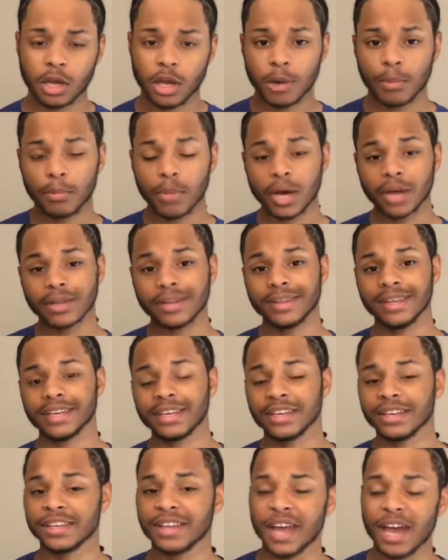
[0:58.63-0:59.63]
but the
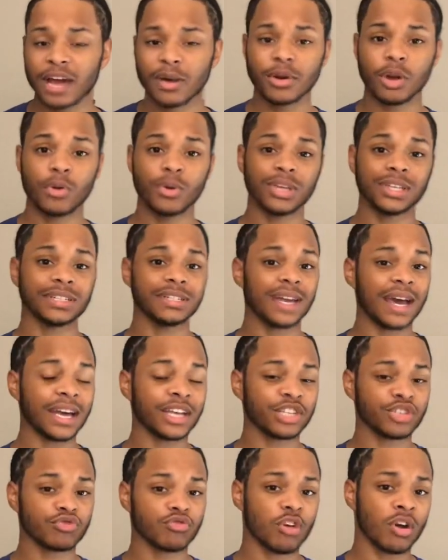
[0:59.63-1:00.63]
cacao note is not
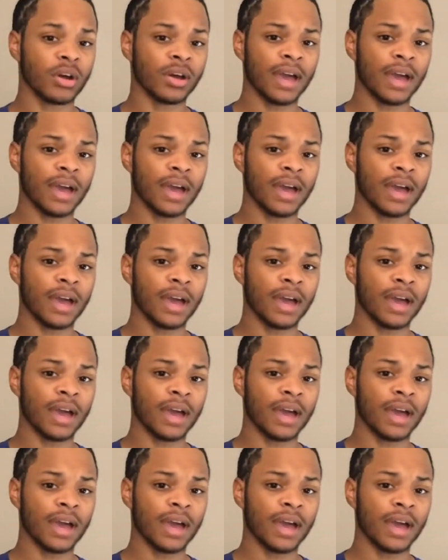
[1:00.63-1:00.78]
strong